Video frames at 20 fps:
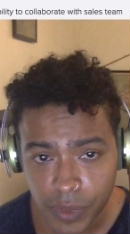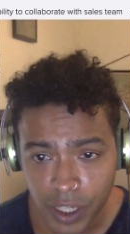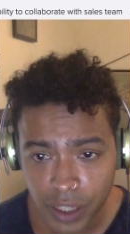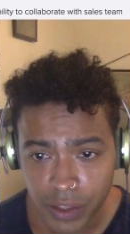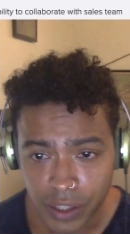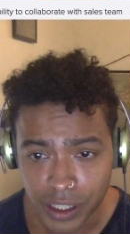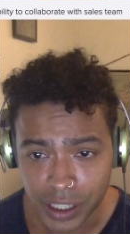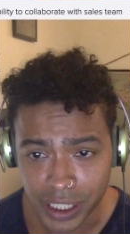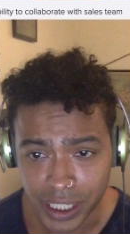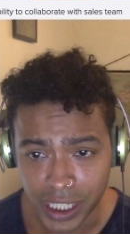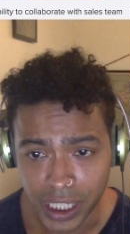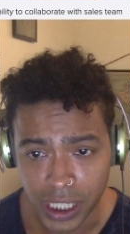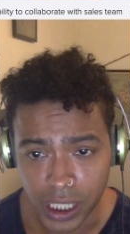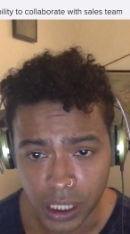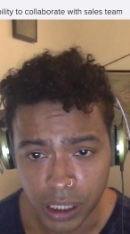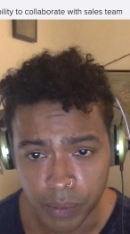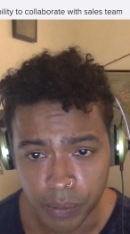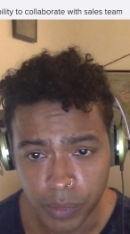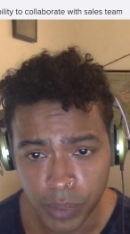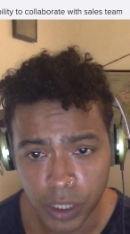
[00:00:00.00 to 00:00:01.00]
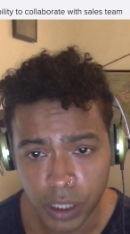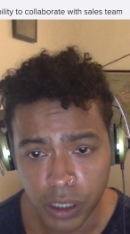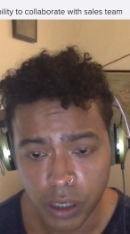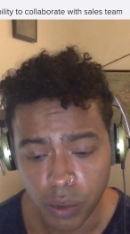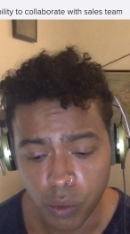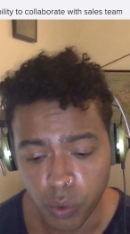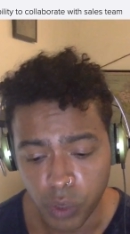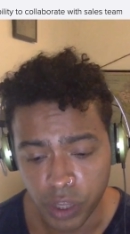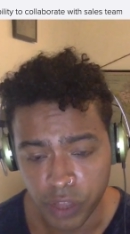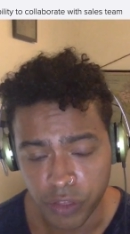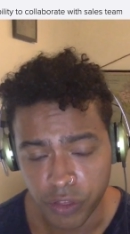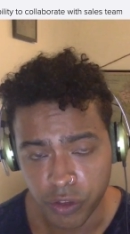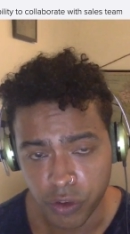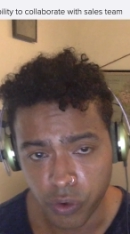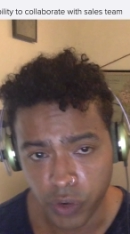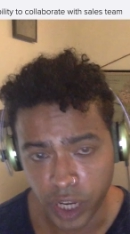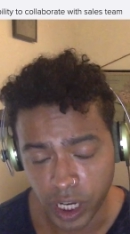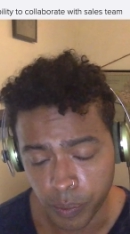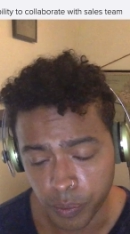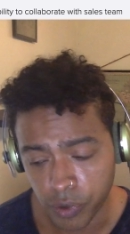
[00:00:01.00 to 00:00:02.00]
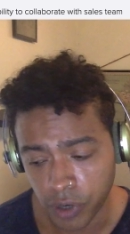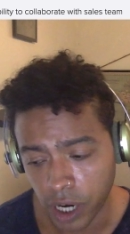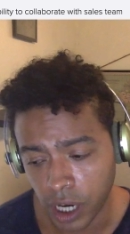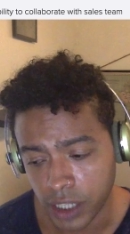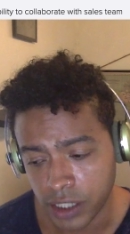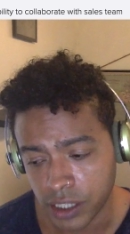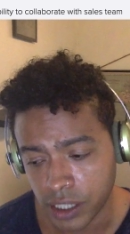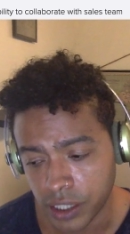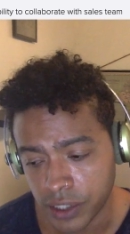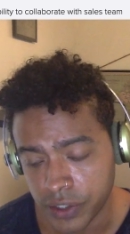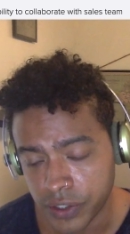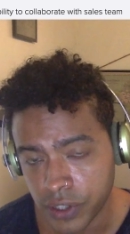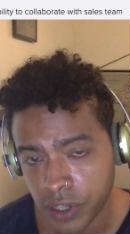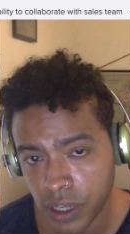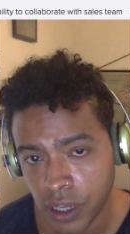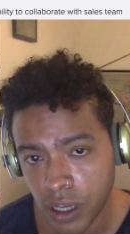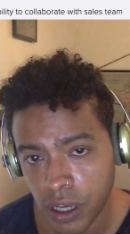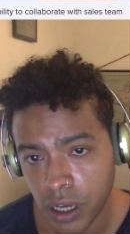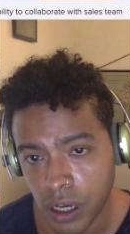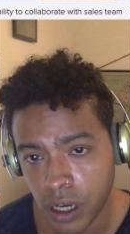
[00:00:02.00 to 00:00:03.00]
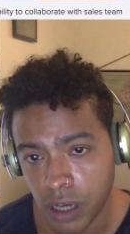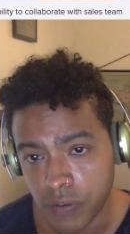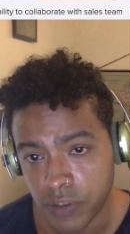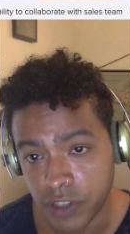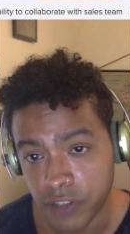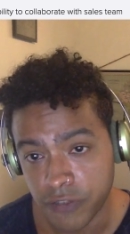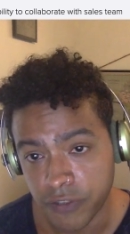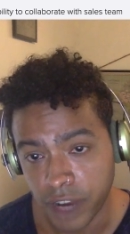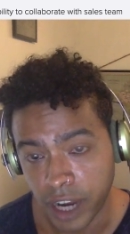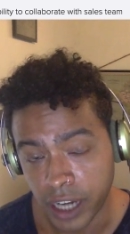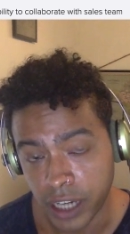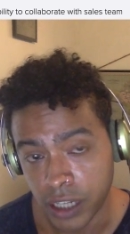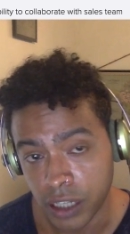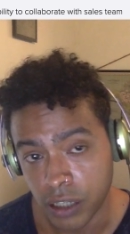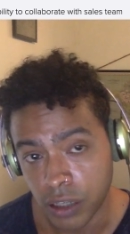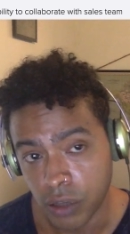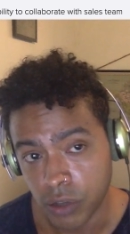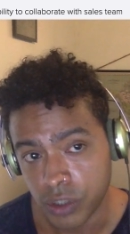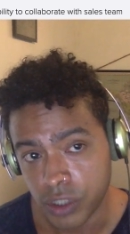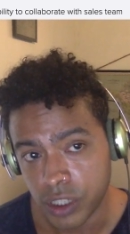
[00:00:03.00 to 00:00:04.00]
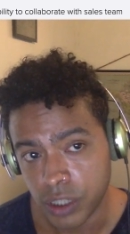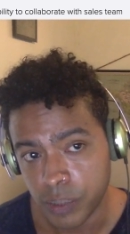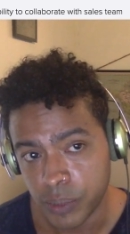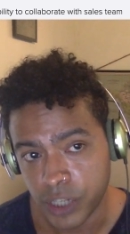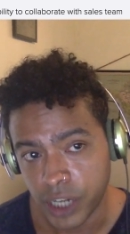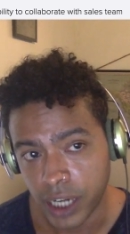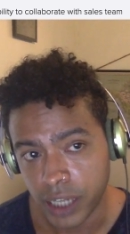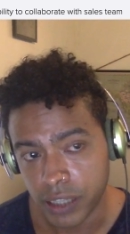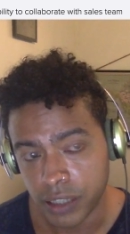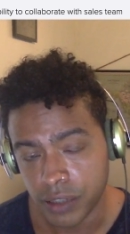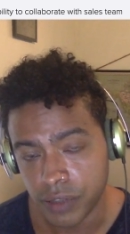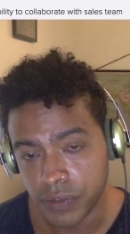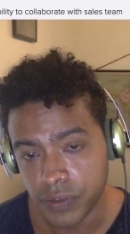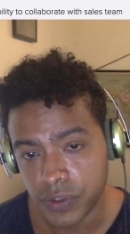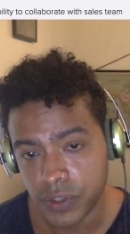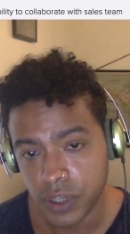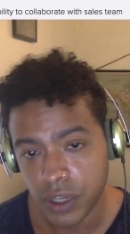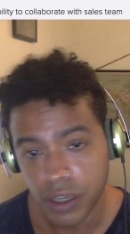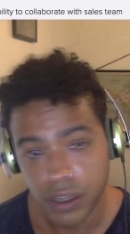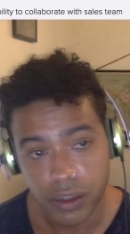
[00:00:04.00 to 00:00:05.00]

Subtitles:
The team went through a process of defining goals and objectives.